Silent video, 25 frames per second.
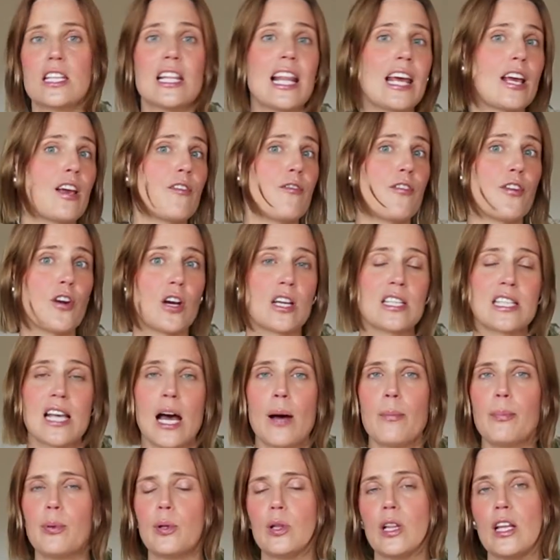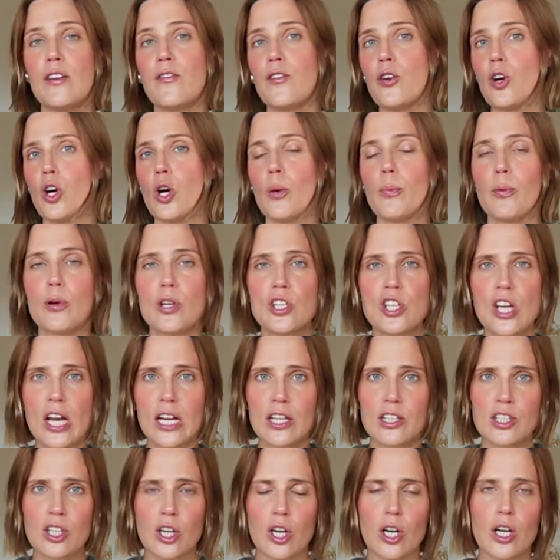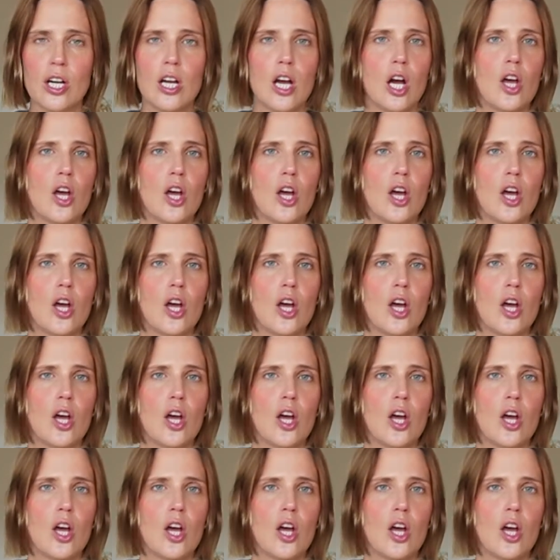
Like, for example, if you're a projector,